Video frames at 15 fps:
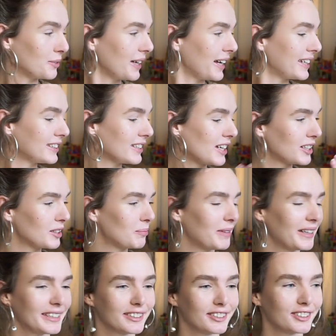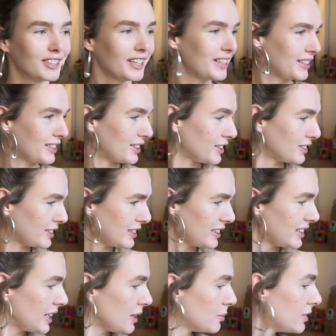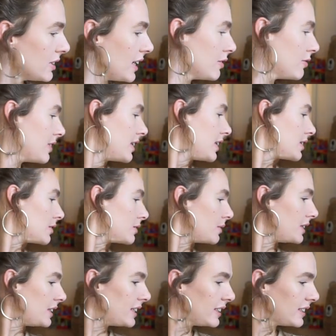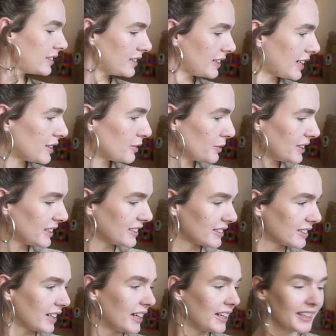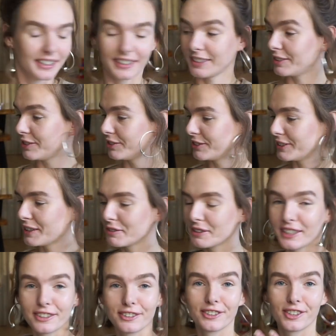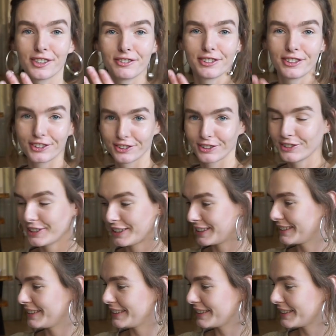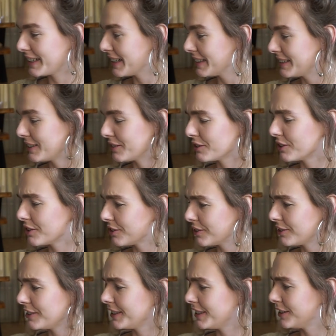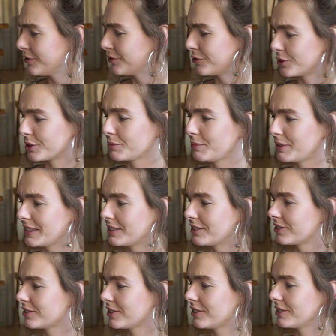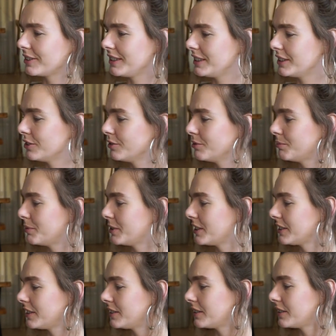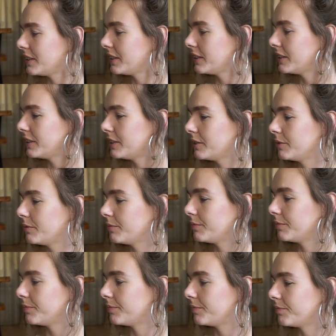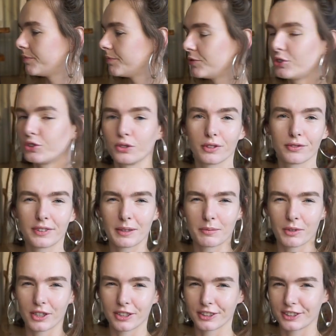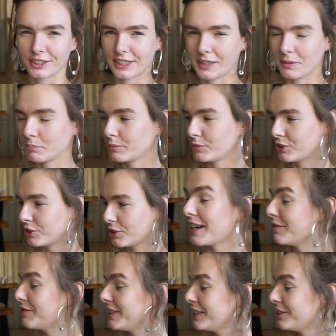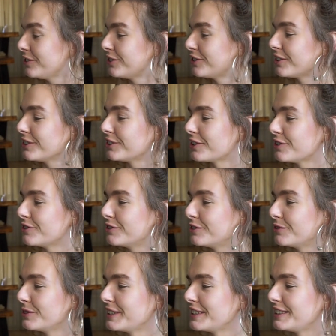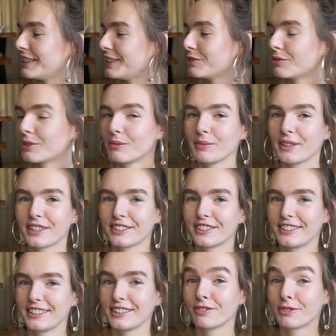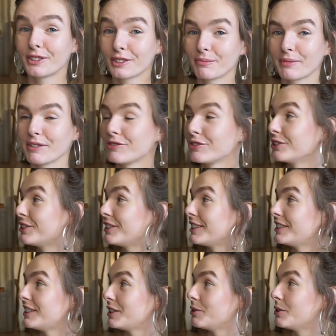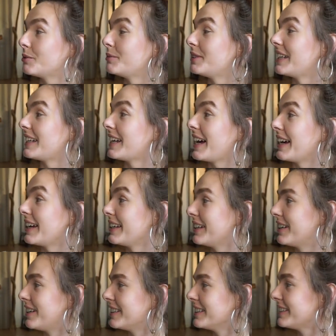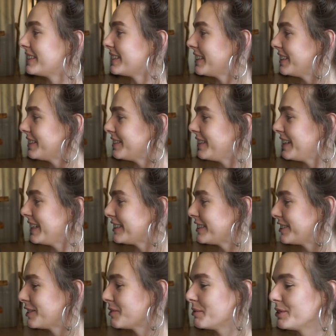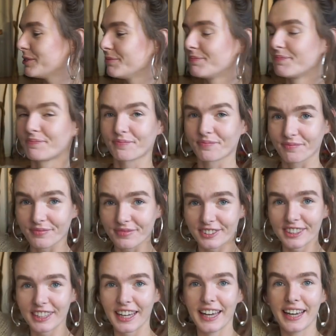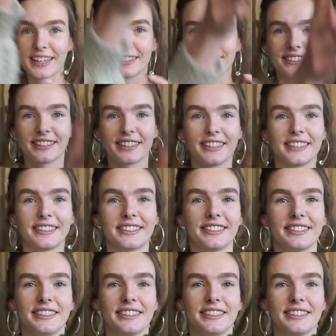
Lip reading: we had all the plants on this table, I think we did. Yeah, we did. So now we're going over to this side. There are only 4 plants on here, but 2 of them are the same. So I think to start over with this one, because this was my first anthurium that I got last summer. And it's